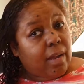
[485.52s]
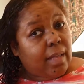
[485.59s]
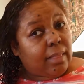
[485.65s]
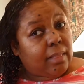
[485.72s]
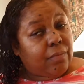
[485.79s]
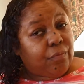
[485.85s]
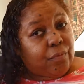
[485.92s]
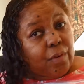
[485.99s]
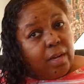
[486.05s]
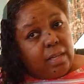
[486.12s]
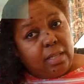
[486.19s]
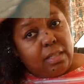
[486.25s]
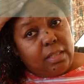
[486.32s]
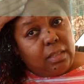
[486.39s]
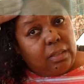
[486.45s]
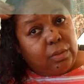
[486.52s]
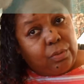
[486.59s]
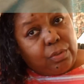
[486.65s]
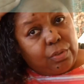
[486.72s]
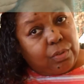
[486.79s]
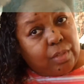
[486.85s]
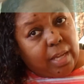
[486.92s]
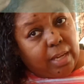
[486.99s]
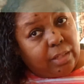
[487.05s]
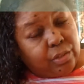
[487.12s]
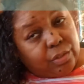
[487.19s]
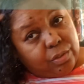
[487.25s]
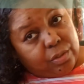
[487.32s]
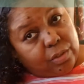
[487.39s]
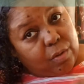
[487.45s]
at the front is a looser
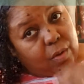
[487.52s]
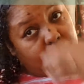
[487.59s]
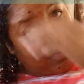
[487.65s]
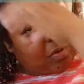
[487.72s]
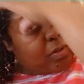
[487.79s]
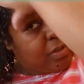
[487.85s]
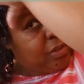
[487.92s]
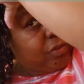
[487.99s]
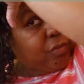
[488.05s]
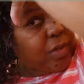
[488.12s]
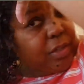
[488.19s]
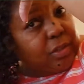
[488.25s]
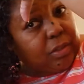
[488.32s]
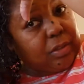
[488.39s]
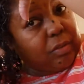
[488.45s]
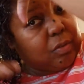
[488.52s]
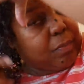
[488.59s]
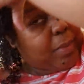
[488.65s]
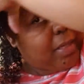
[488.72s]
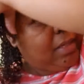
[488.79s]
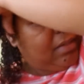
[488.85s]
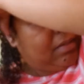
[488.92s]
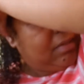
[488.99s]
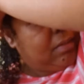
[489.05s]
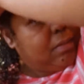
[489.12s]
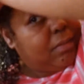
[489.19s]
texture, so I'm going to scrunch a little bit.